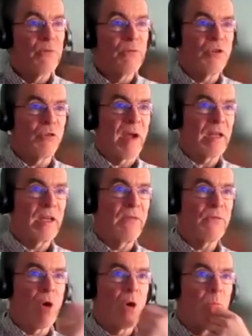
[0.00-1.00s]
directly
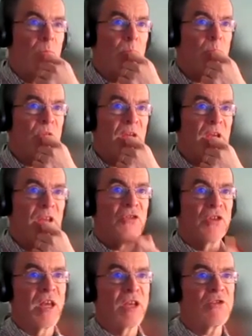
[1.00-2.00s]
from the
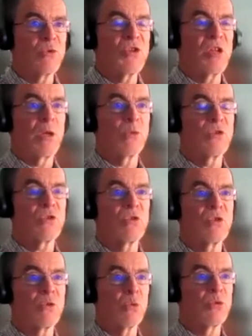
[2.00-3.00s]
International Sequence
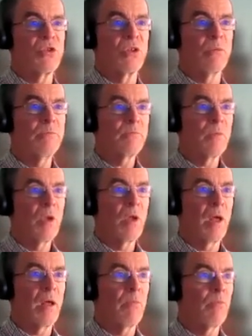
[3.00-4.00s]
Consortium,
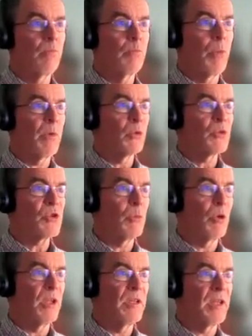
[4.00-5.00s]
but we also
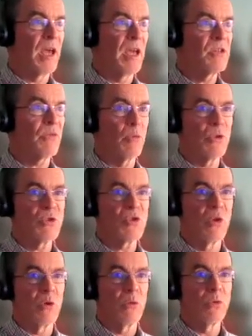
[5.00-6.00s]
pull in data from
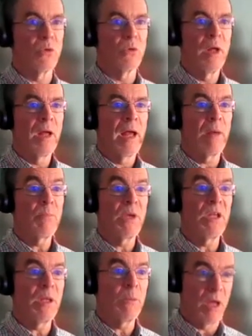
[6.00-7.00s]
Ensemble and
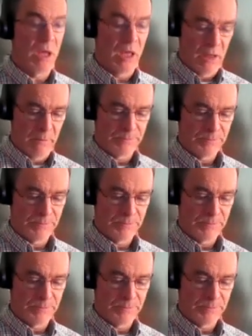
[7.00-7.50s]
PDB.